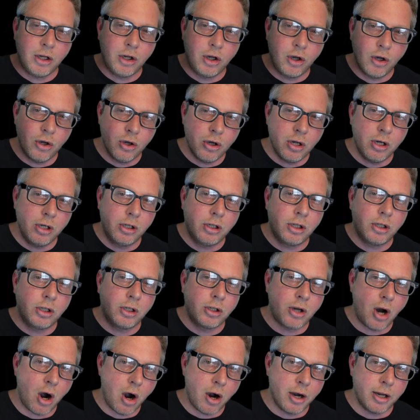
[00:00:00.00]
good
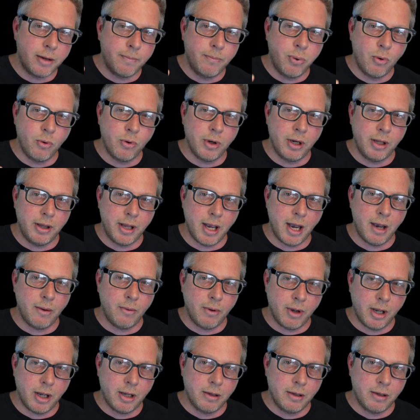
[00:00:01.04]
starting point that way.